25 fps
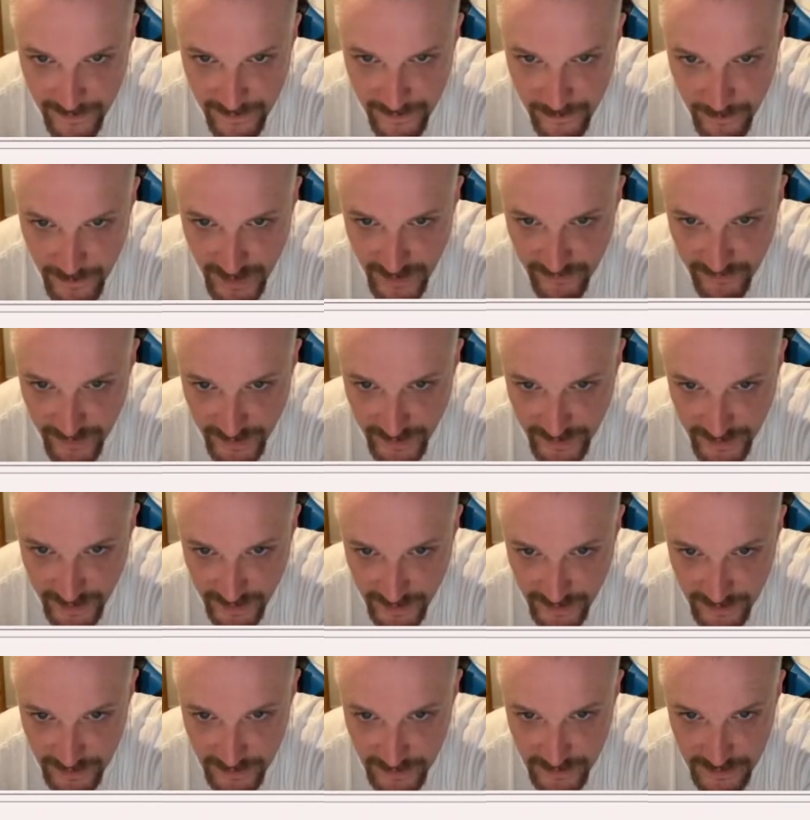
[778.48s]
I find that,
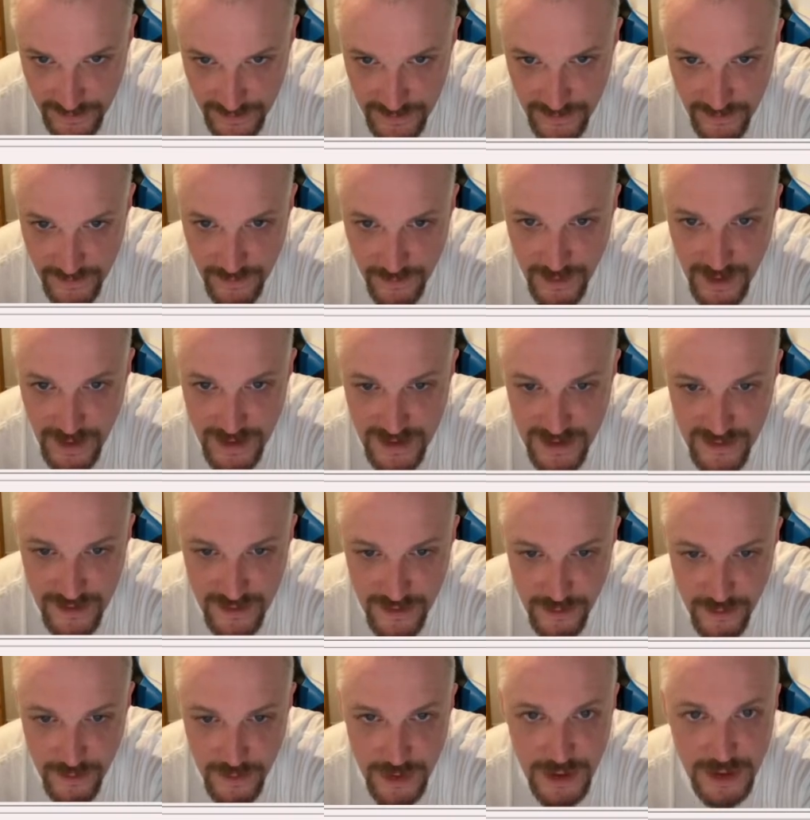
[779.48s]
why is this
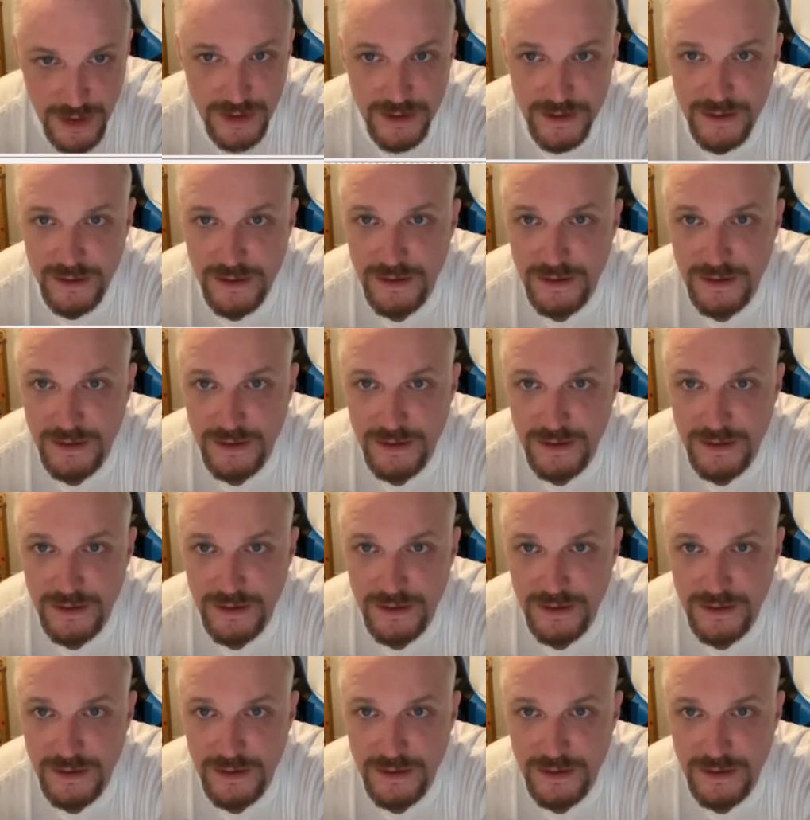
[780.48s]
not working?